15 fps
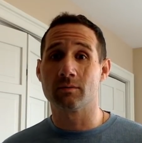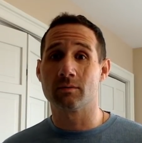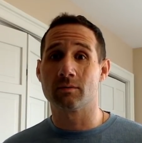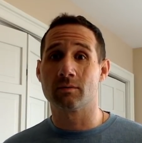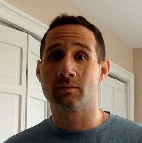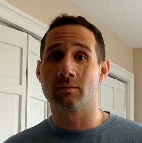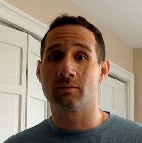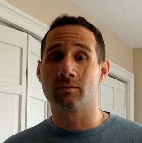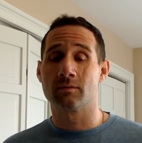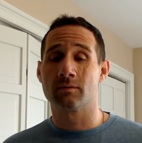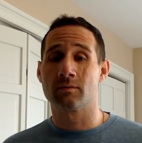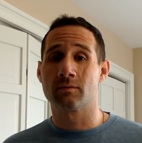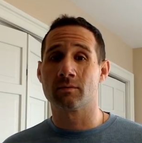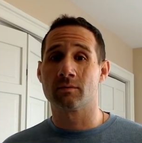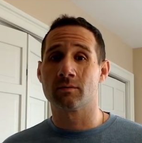
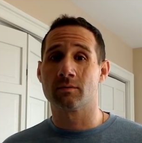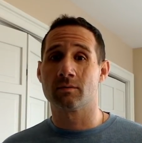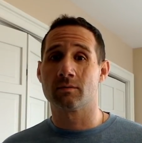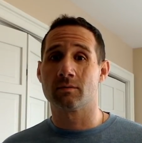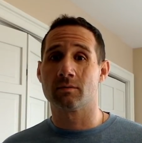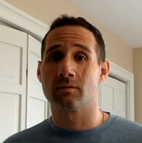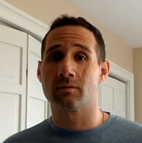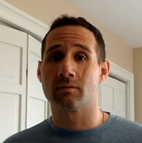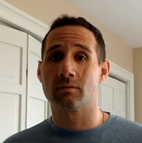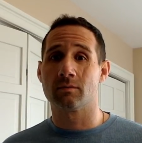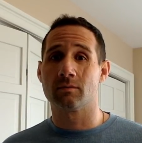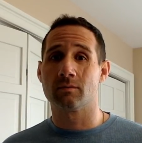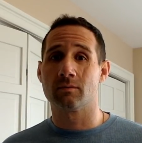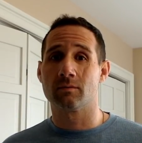[no speech]